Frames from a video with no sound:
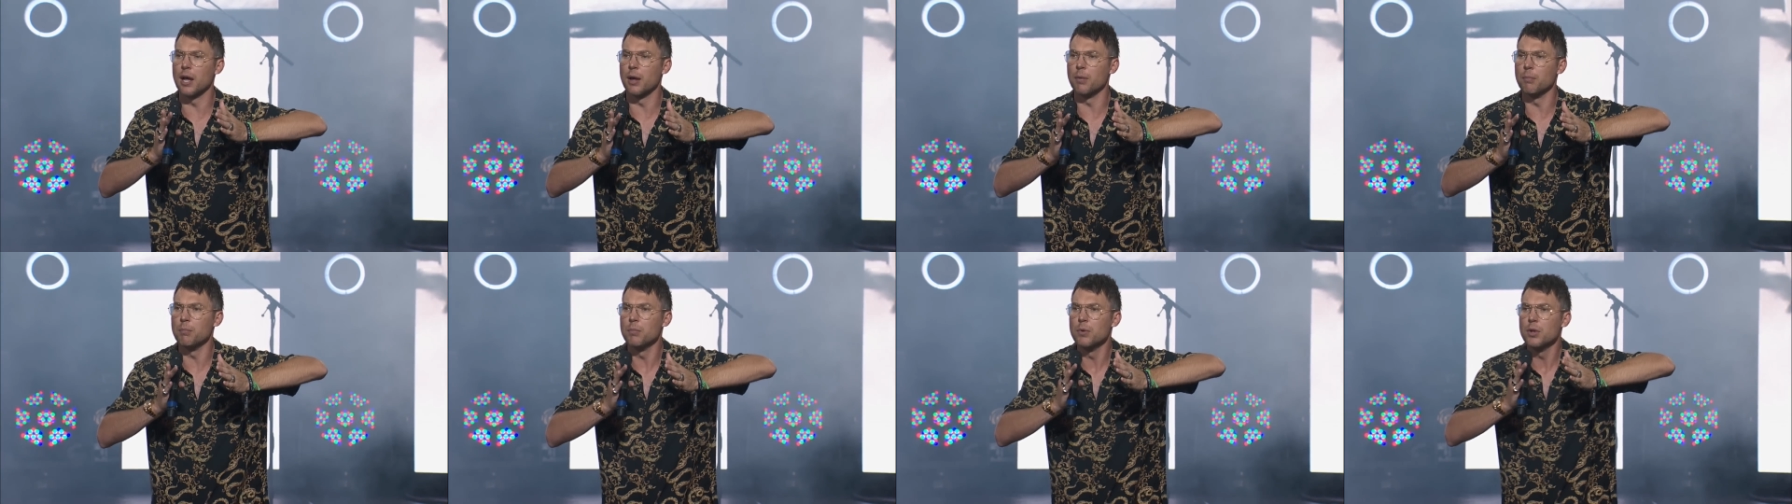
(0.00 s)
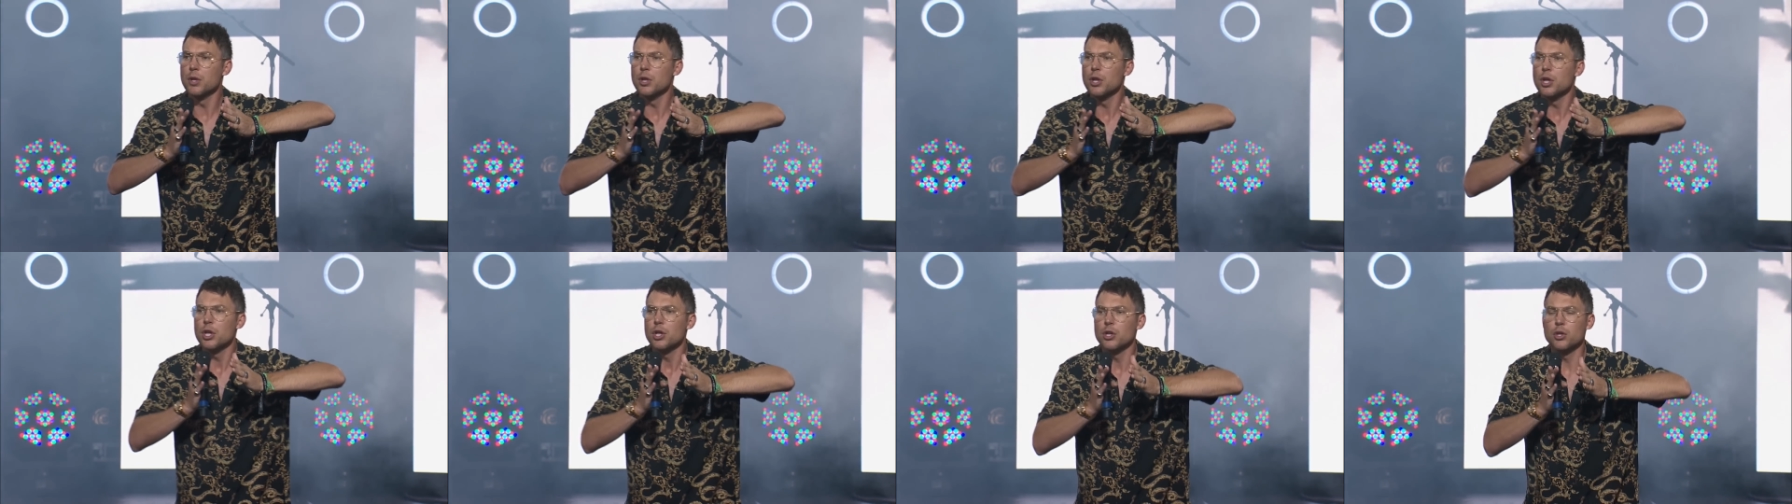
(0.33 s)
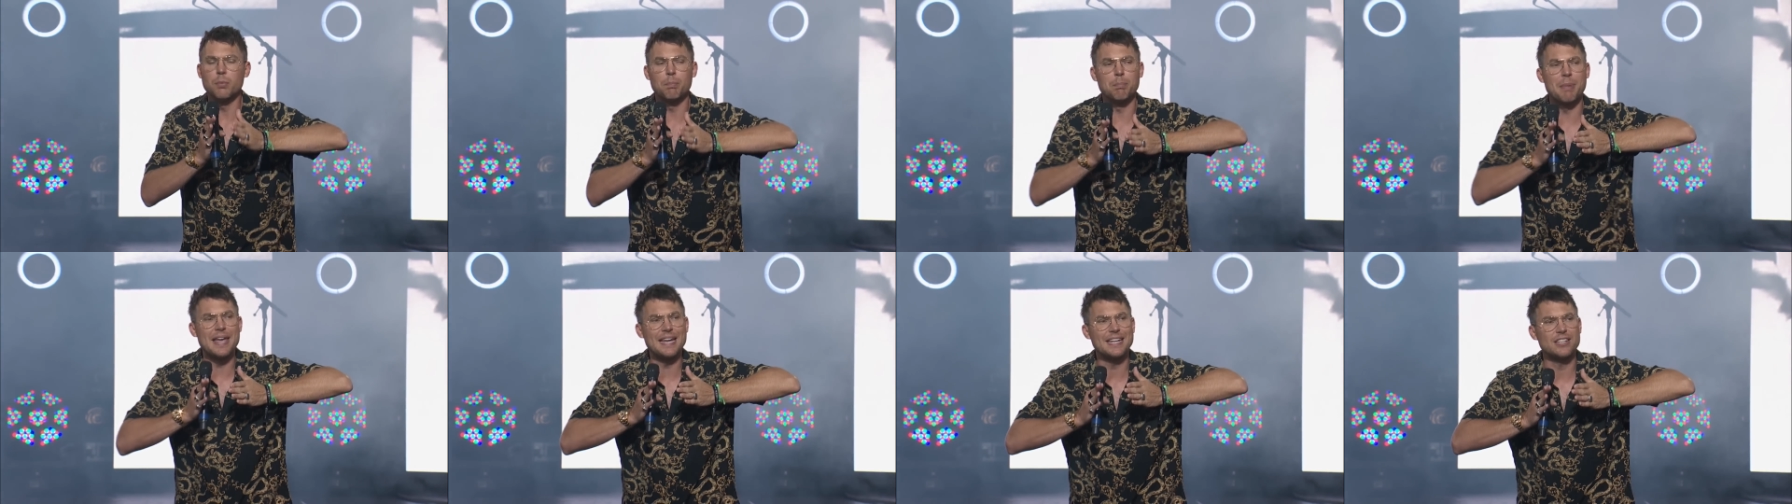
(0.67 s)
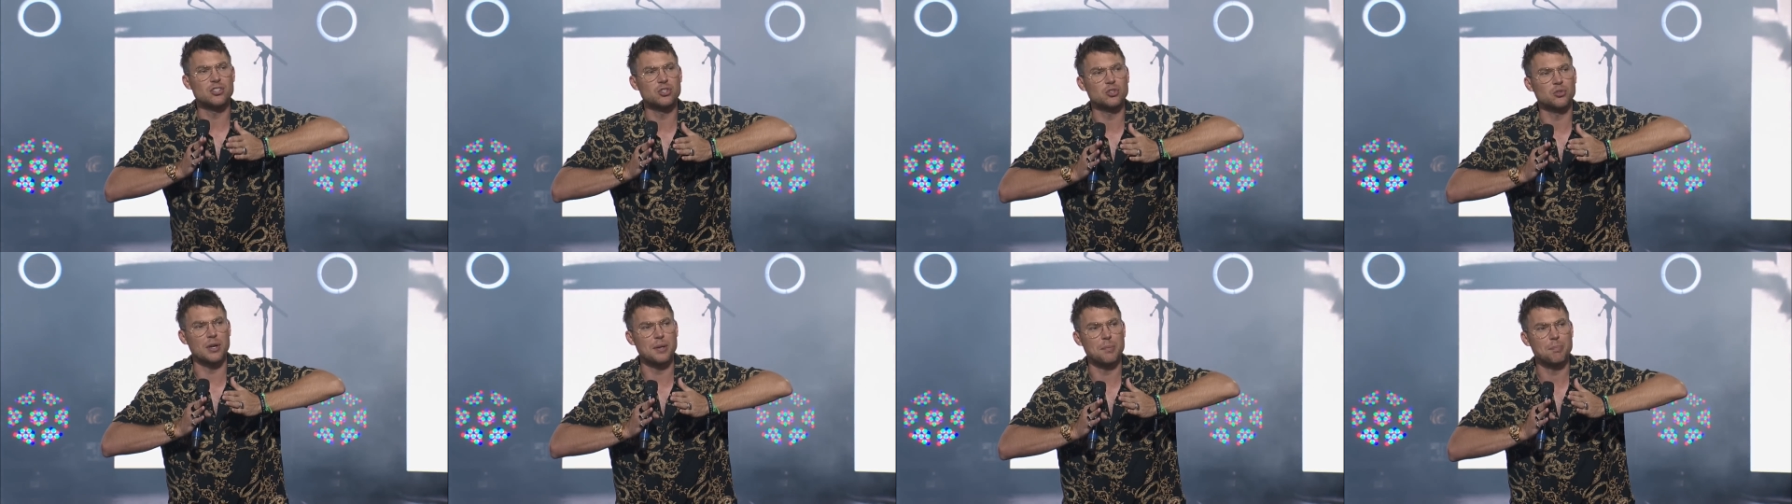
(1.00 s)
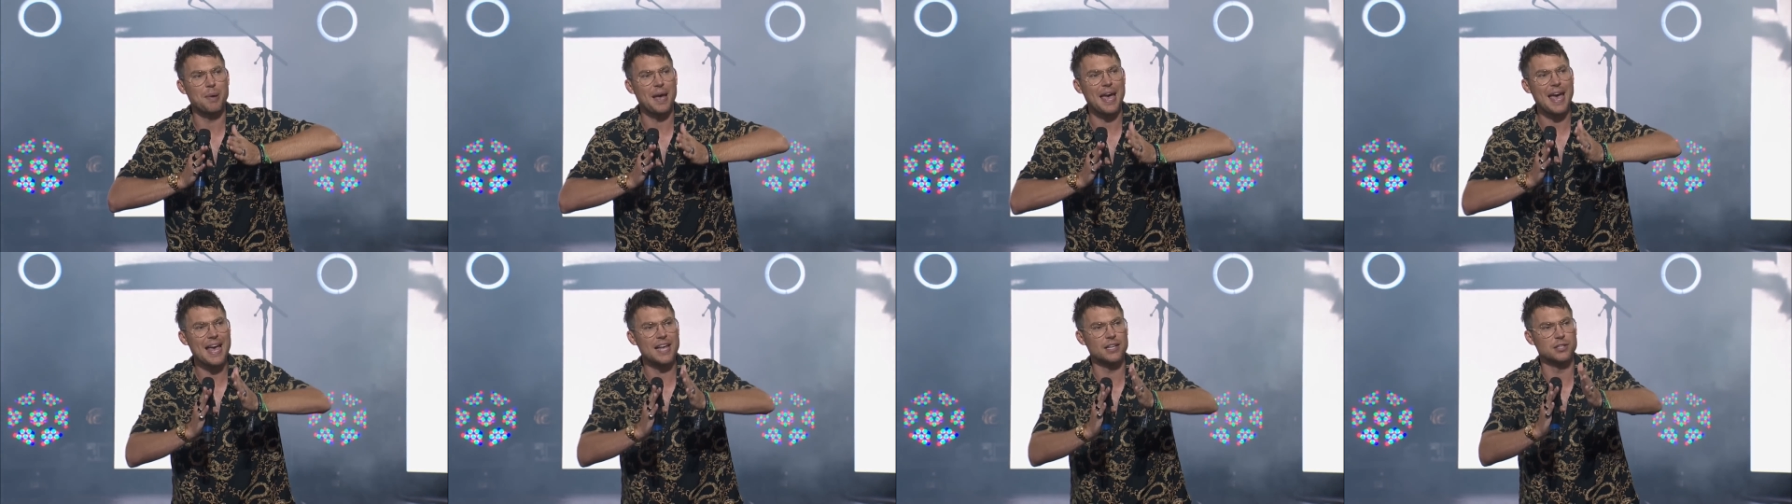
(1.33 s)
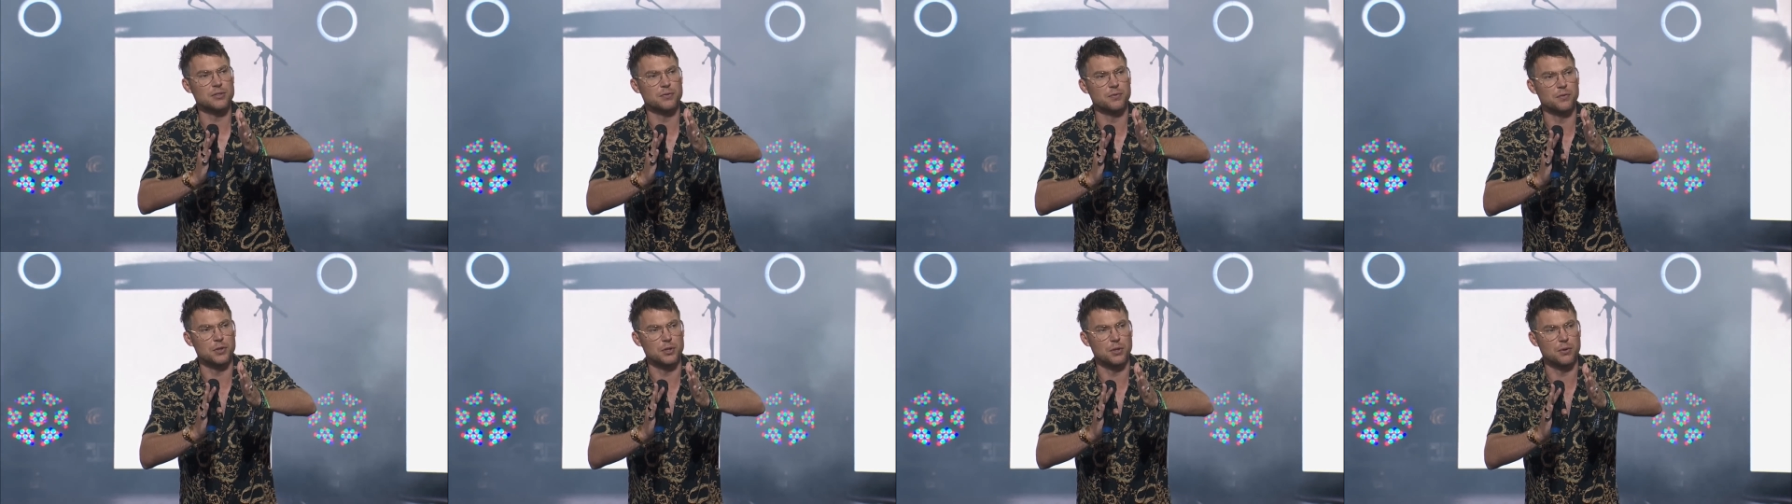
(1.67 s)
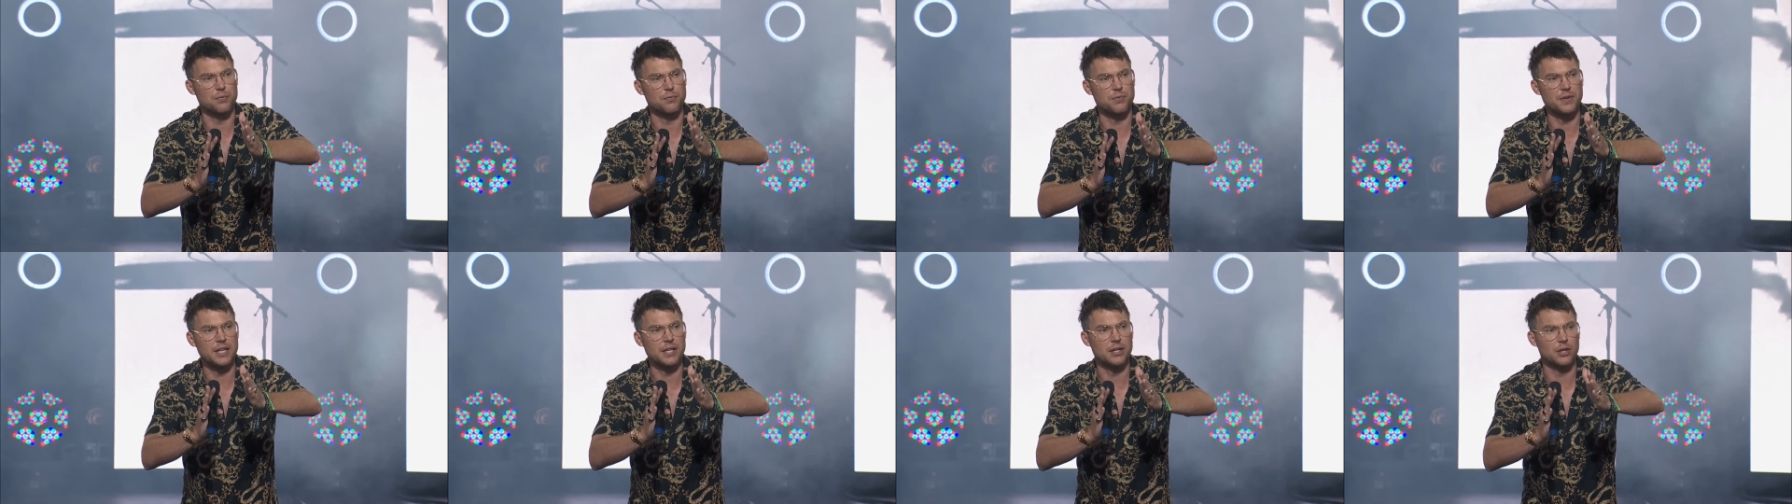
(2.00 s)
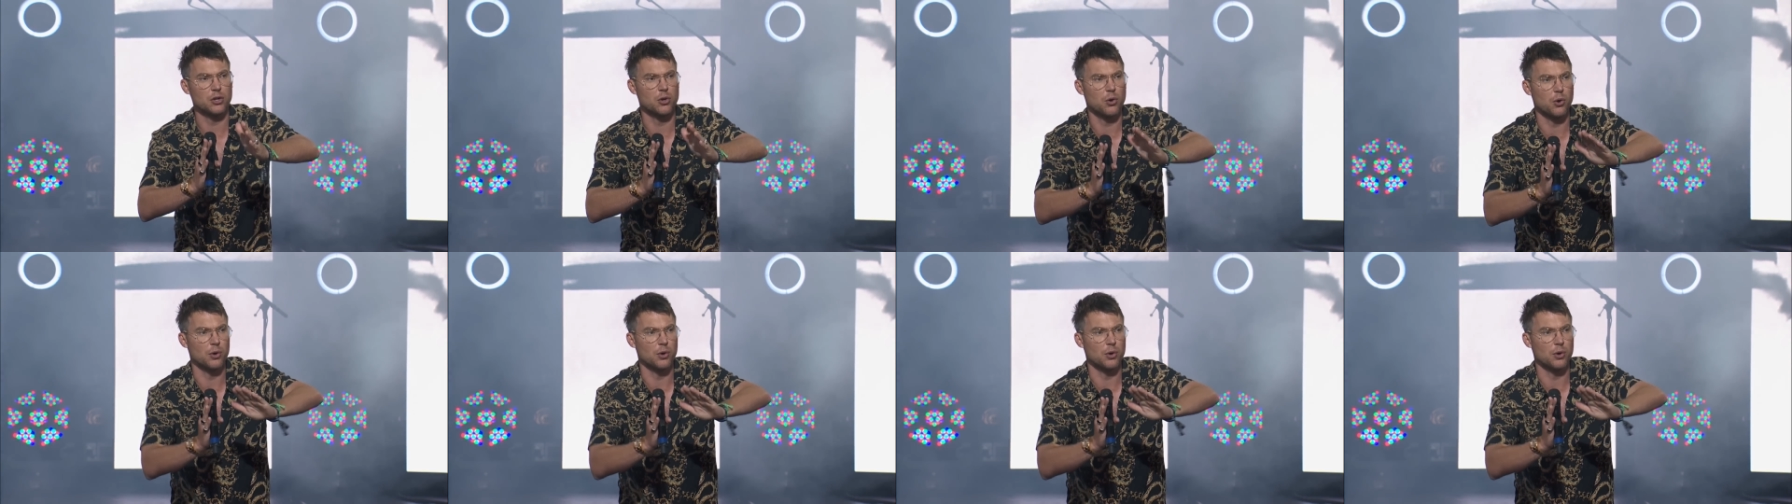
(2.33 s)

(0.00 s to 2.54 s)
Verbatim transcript: um, make straight paths for your feet. Of